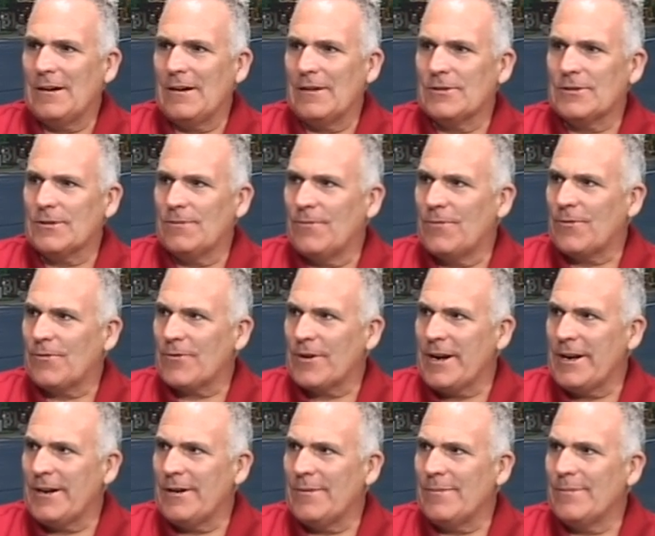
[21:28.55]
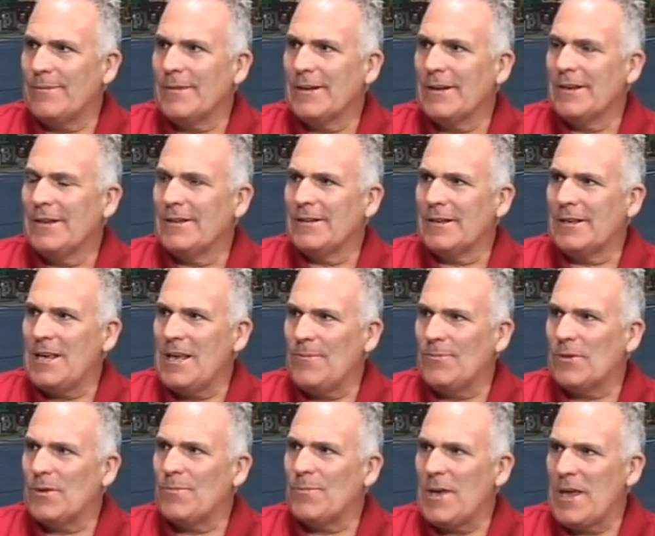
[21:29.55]
some freedom, to
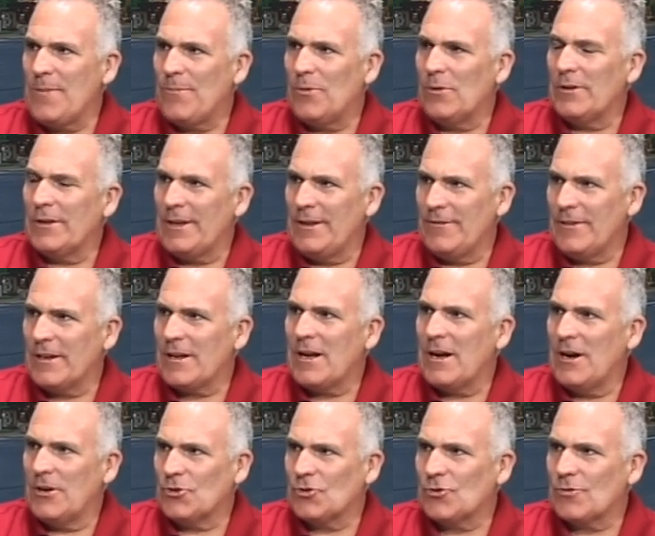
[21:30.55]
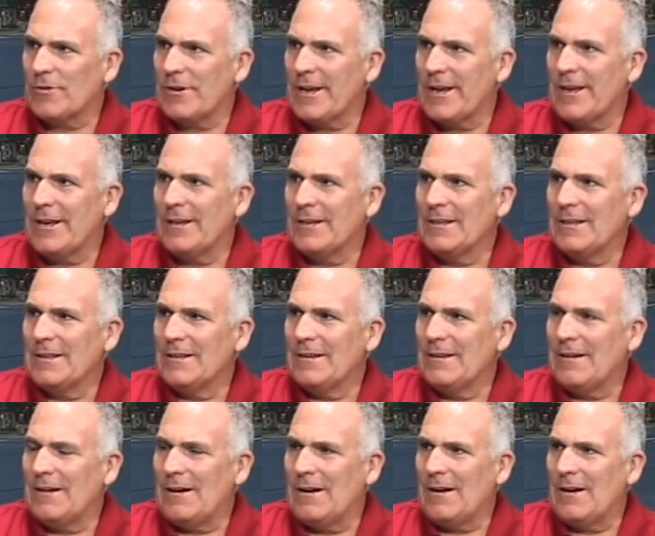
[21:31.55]
keep the people in the country,
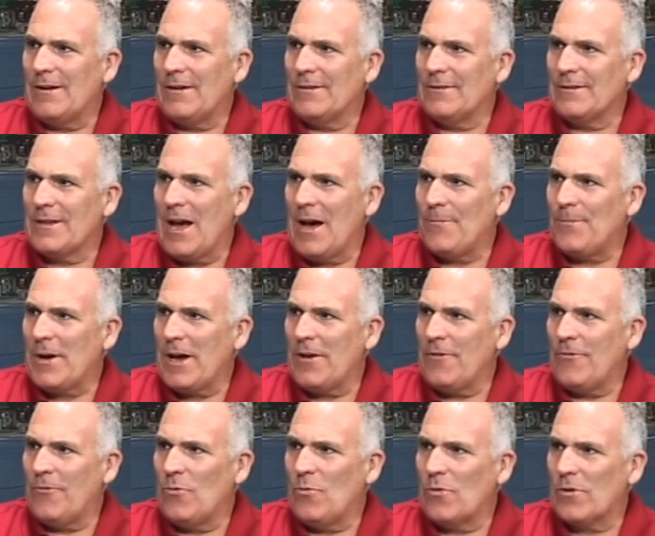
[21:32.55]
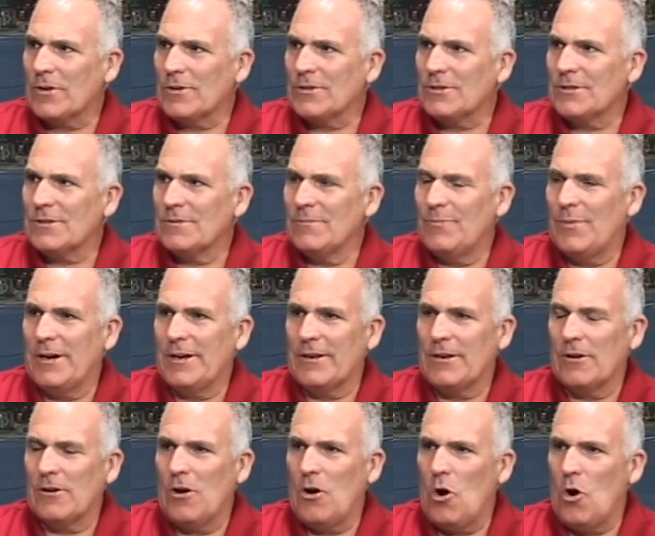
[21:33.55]
not by force, but,
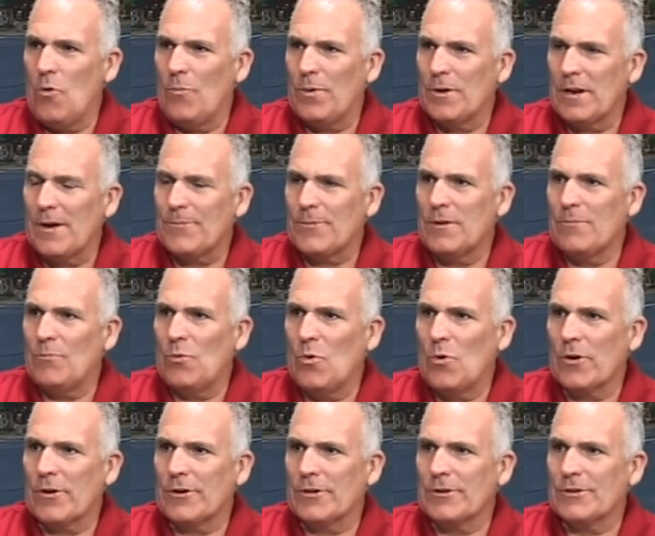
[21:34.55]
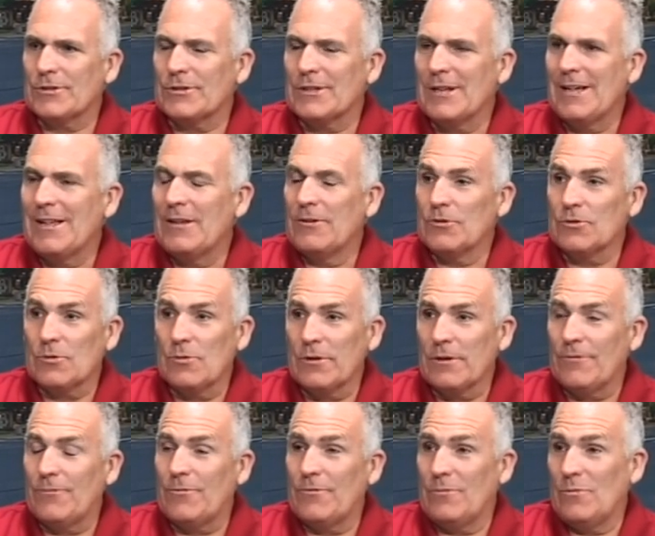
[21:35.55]
you know, open up the borders, sort
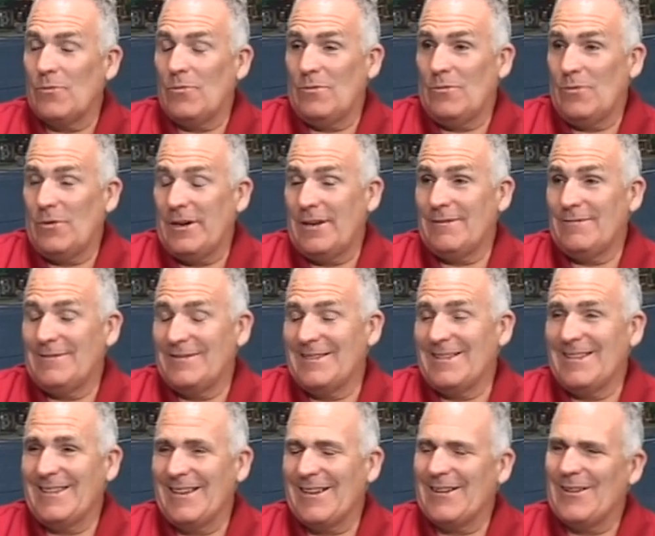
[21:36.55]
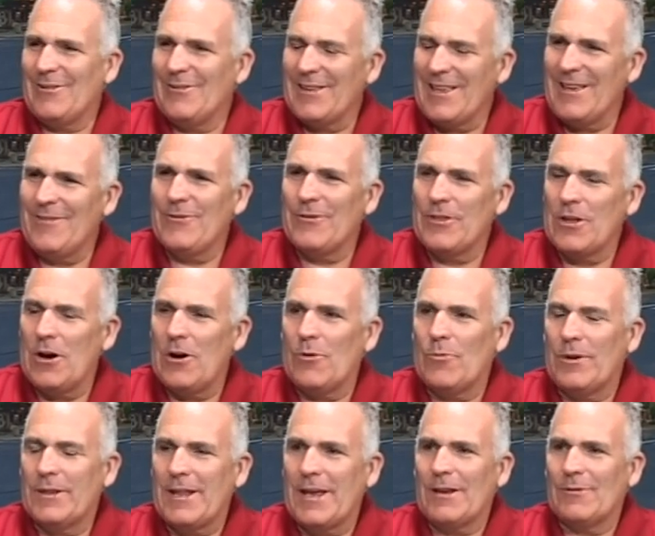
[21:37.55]
of what, you know, even though
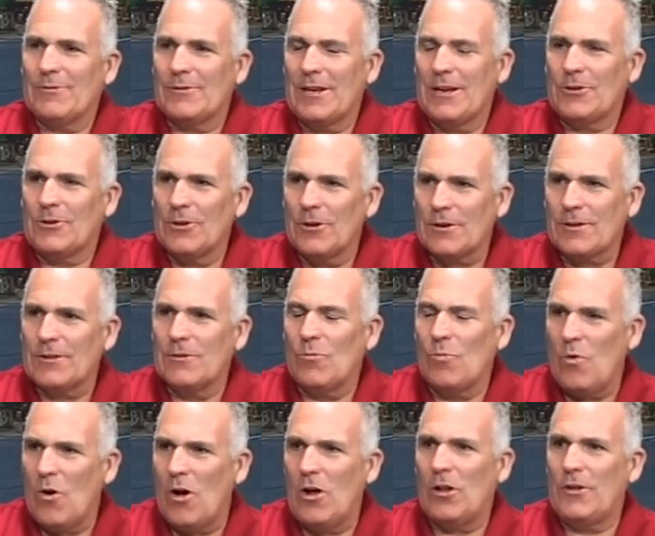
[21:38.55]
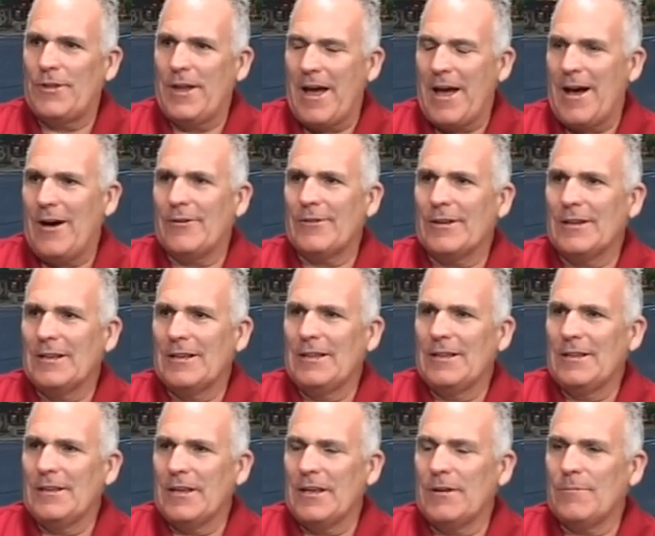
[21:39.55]
when they took the wall down
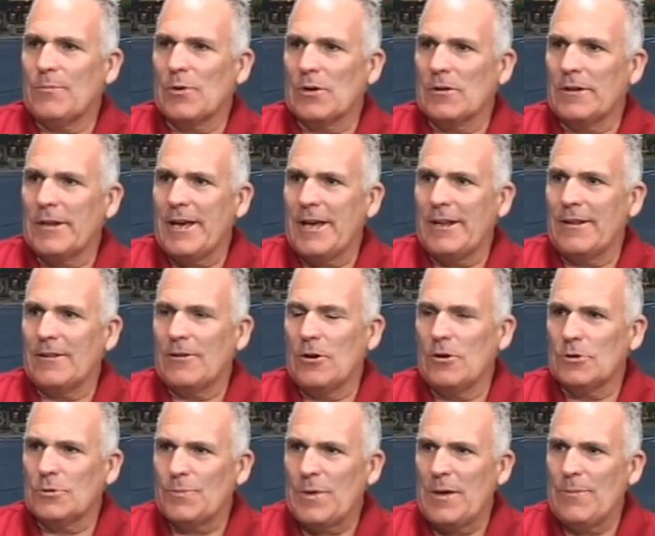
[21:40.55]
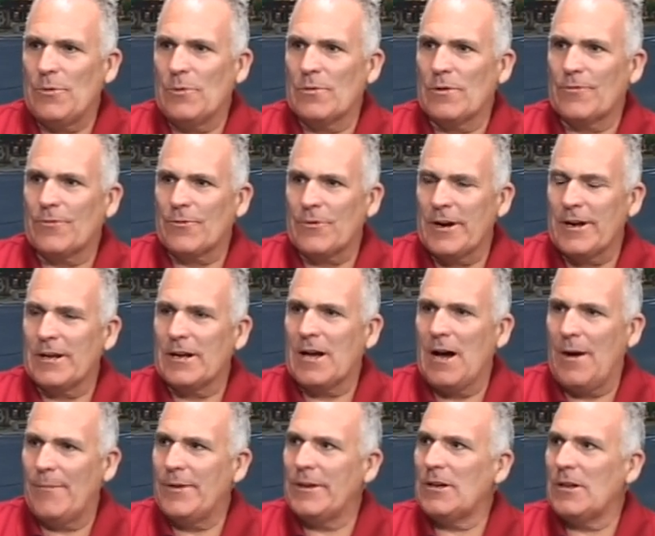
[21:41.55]
in Berlin, those people were free to
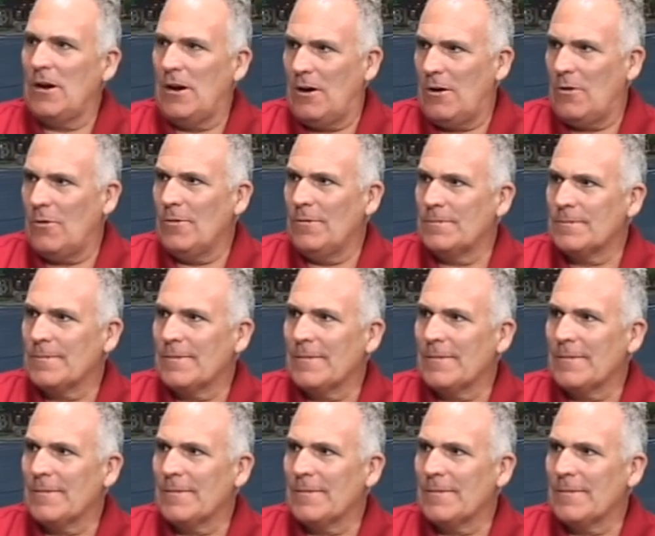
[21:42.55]
come and go.